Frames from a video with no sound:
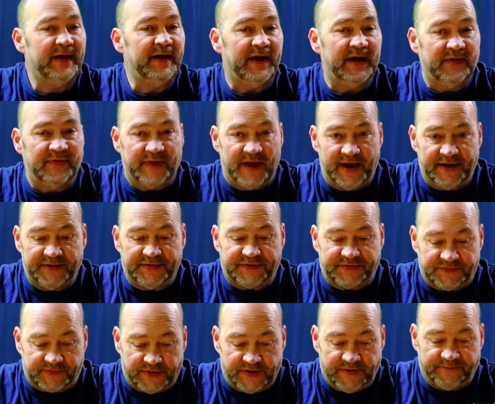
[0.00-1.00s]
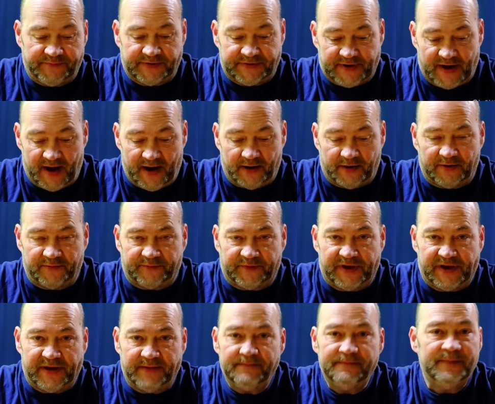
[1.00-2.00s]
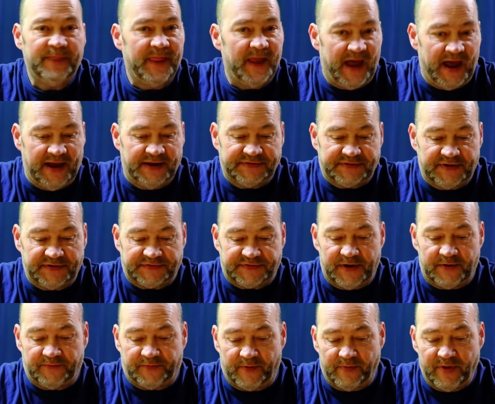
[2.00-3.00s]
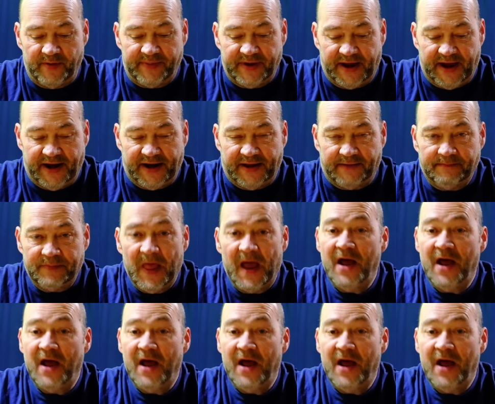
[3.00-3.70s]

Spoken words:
and that is street photography, as I said from the beginning.